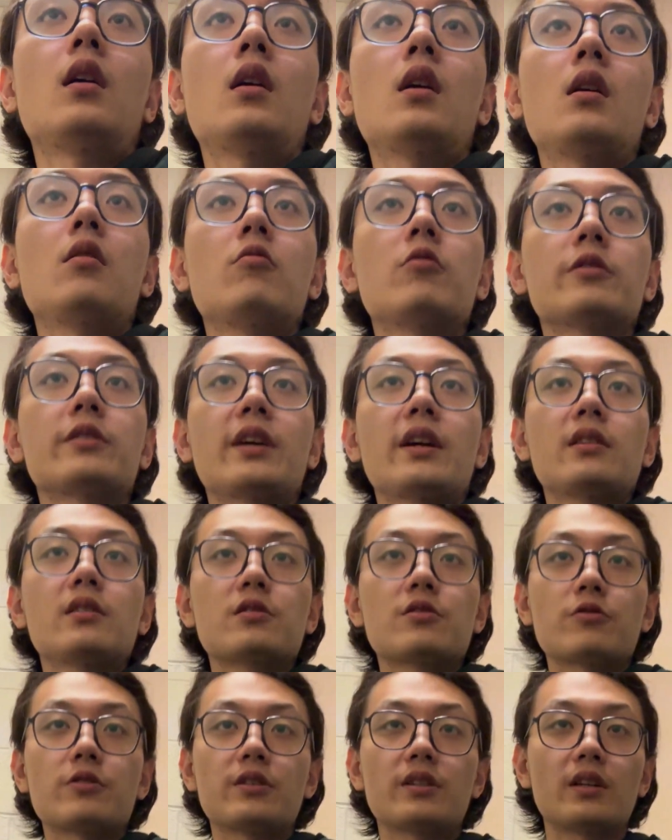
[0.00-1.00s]
Our tenor
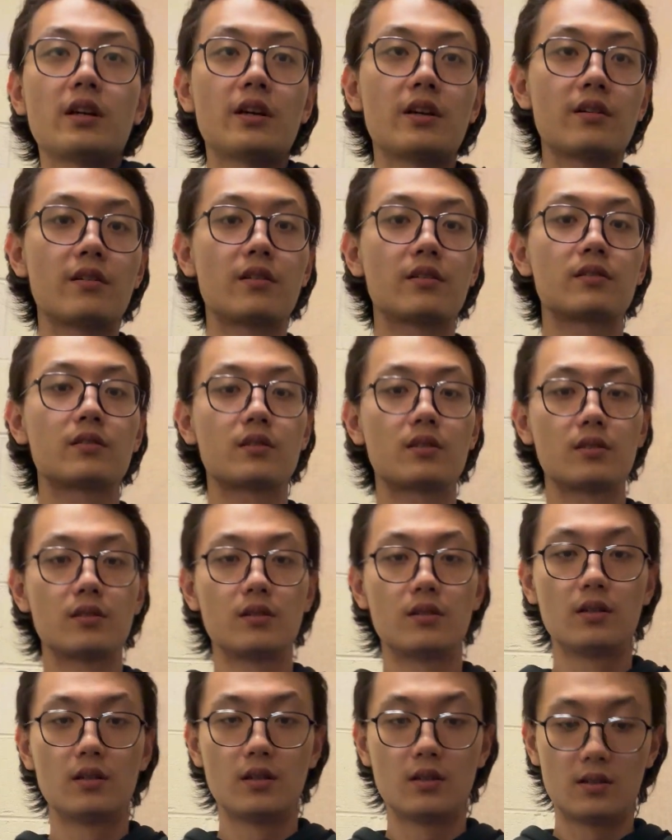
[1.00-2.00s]
joint it
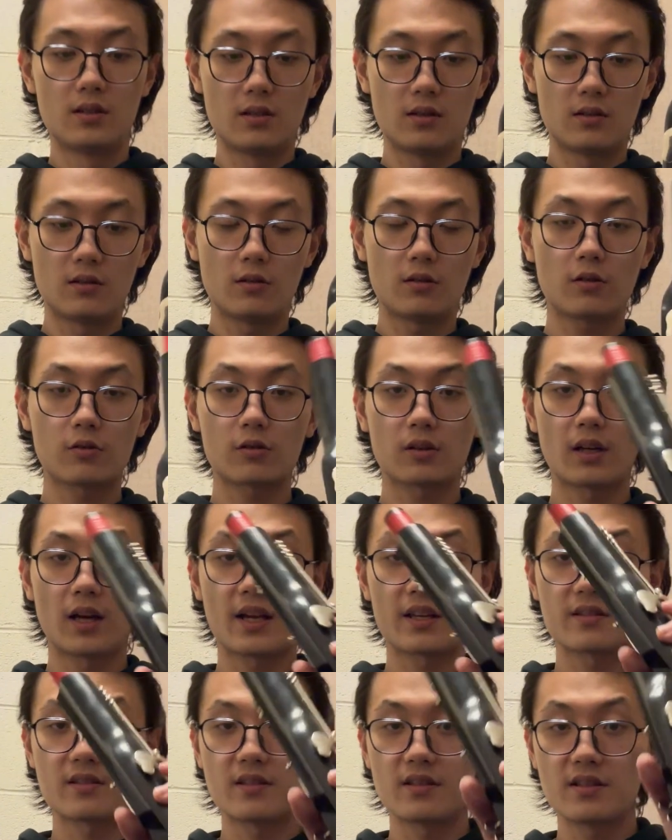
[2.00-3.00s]
look
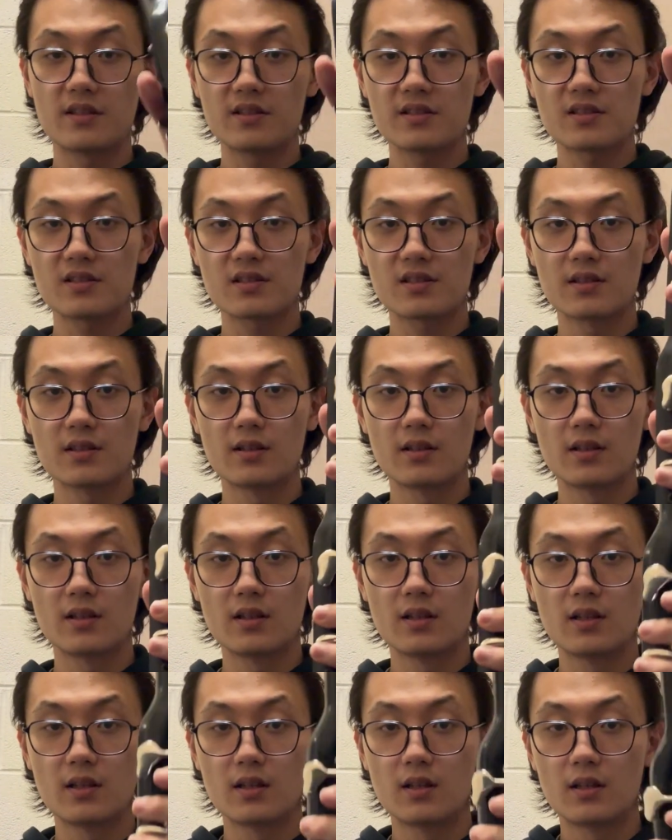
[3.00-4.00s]
like this.
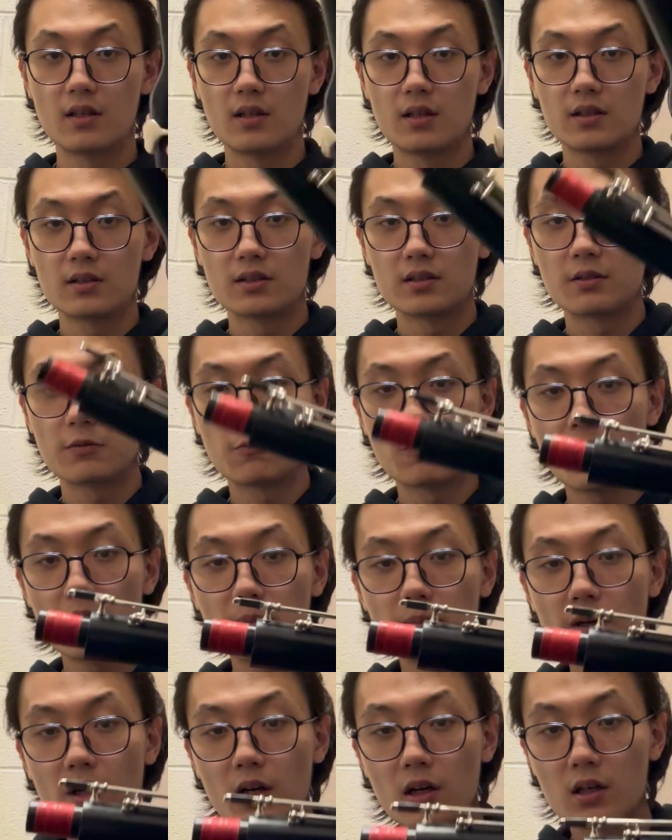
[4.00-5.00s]
The one
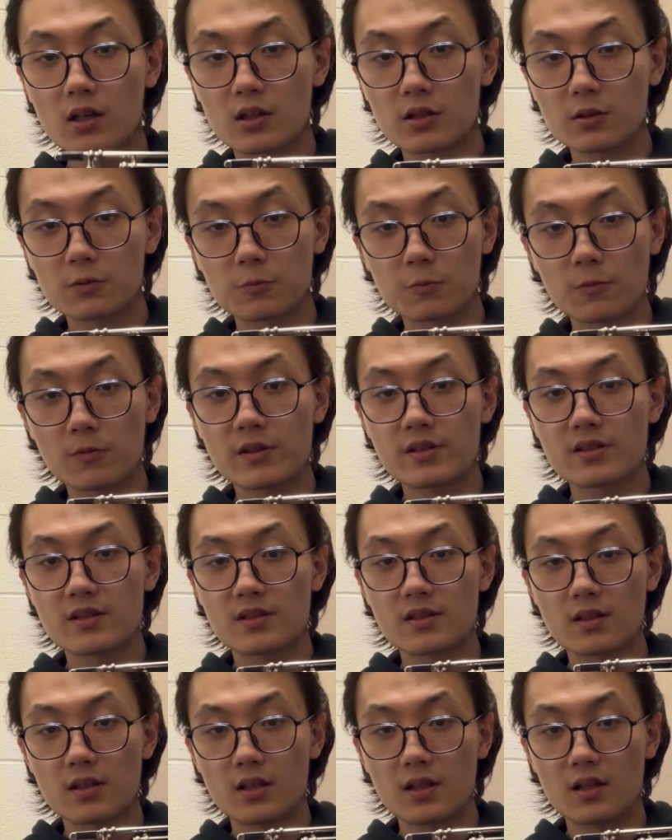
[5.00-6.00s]
part with
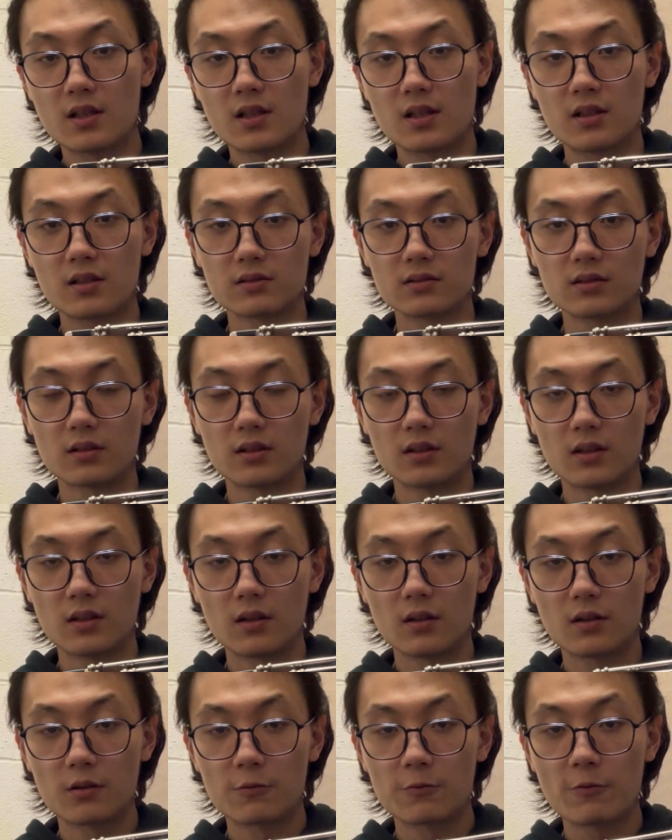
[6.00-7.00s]

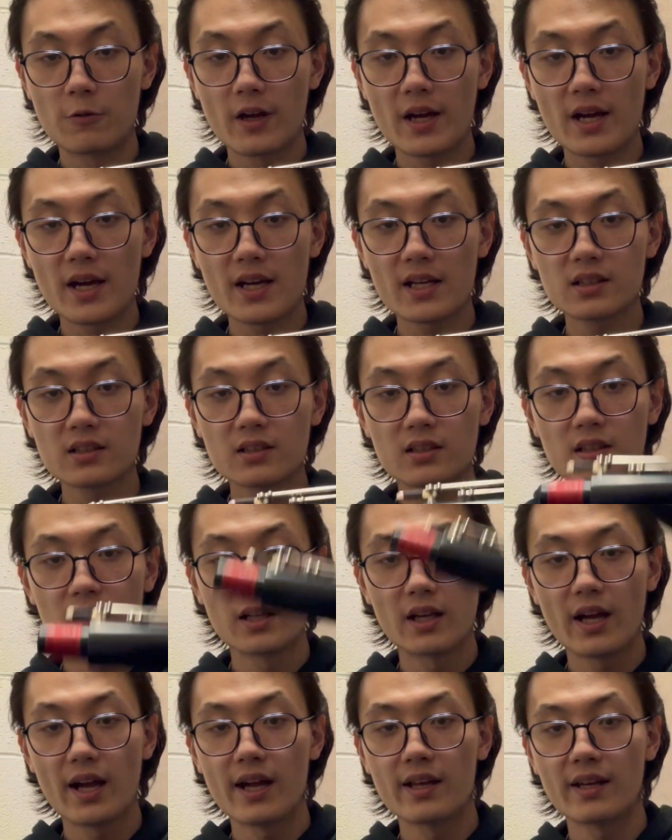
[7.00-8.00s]
red
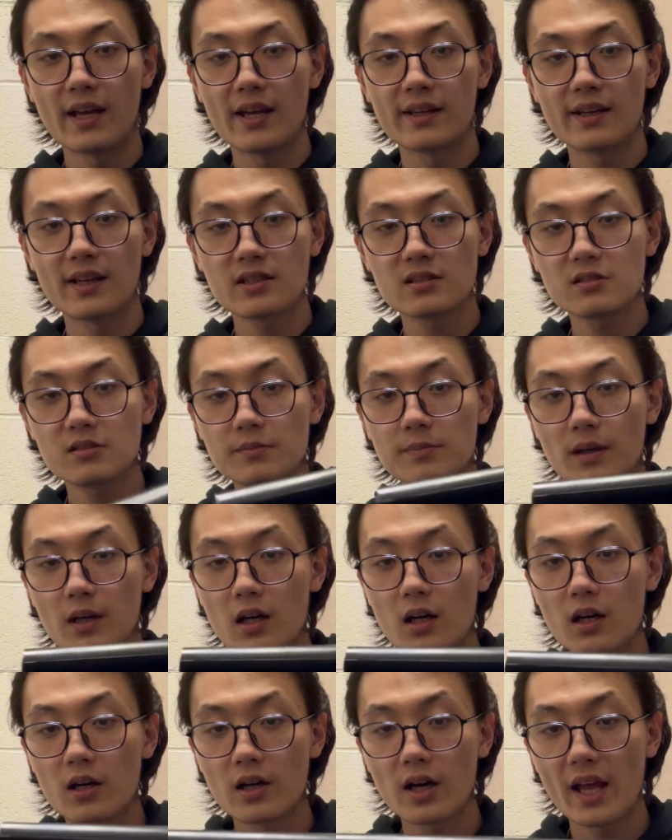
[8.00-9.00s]
and another
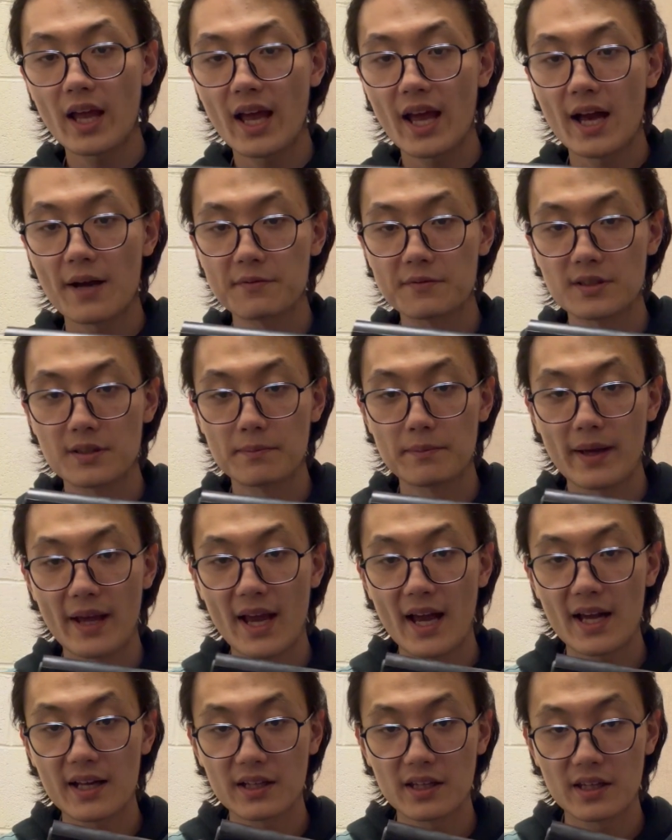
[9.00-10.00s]
part have the
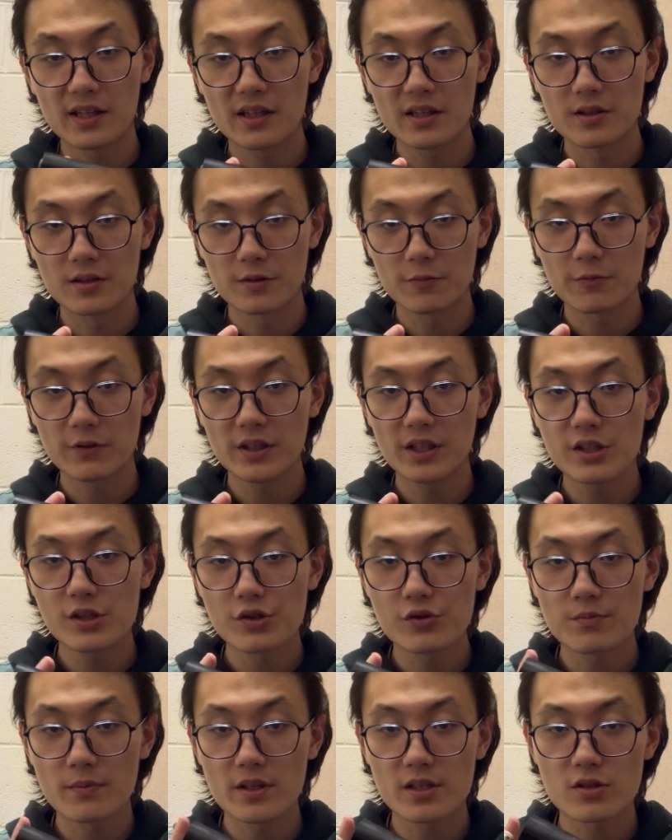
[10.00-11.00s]
pad here. We need to
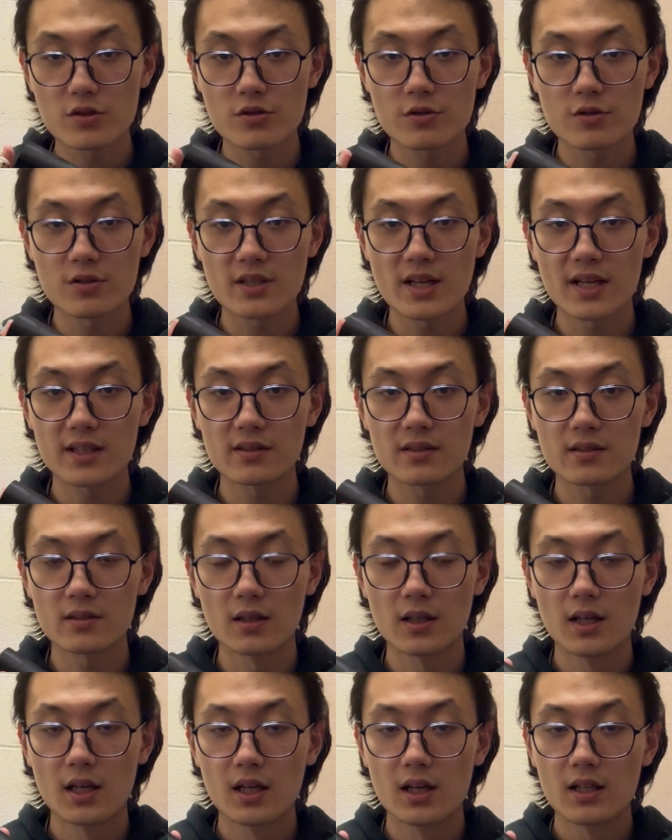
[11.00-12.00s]
make sure that
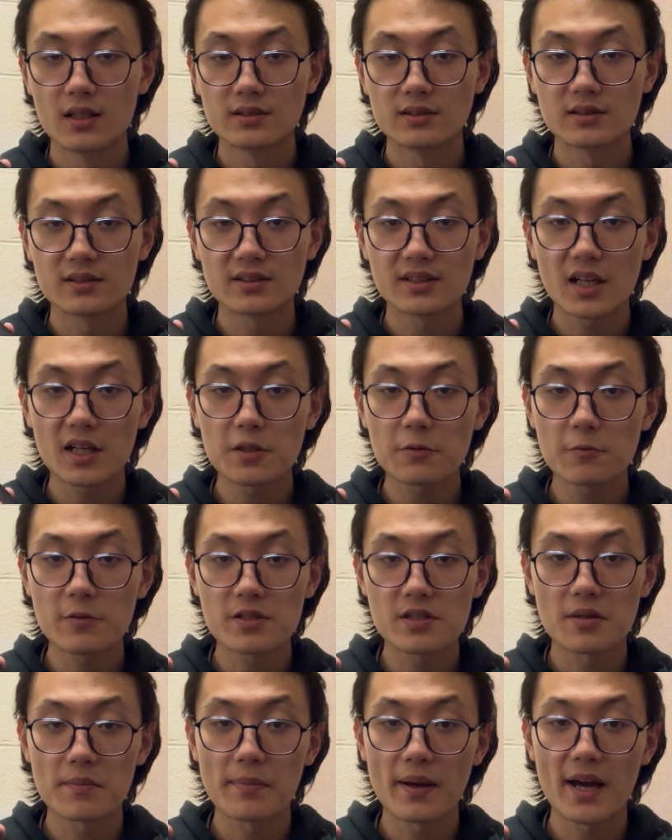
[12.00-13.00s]
the side with
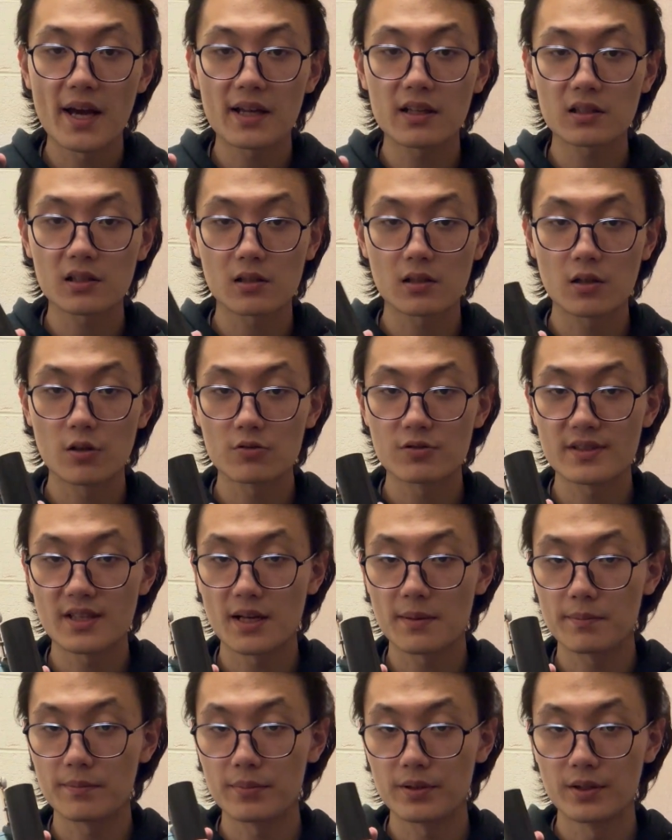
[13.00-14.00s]
the pad goes
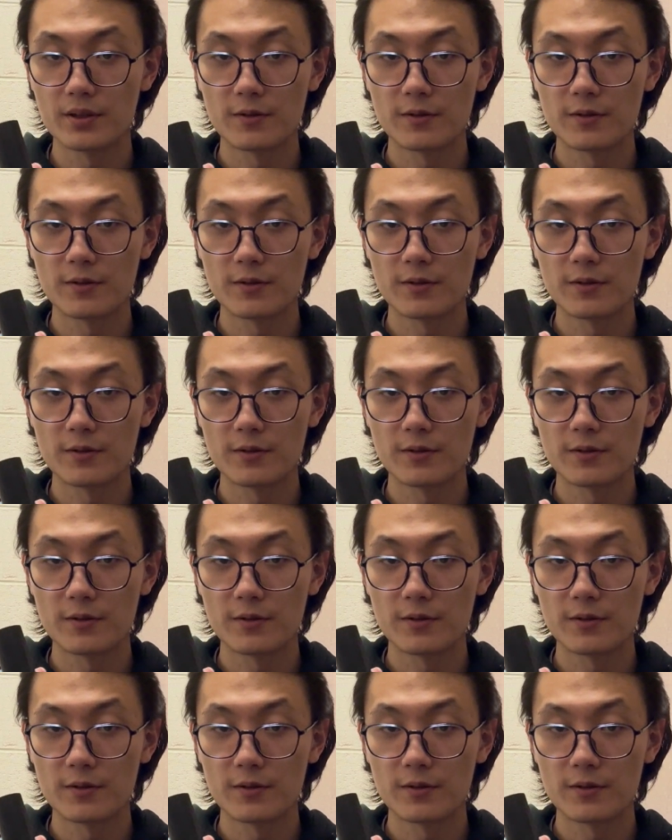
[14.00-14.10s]
up.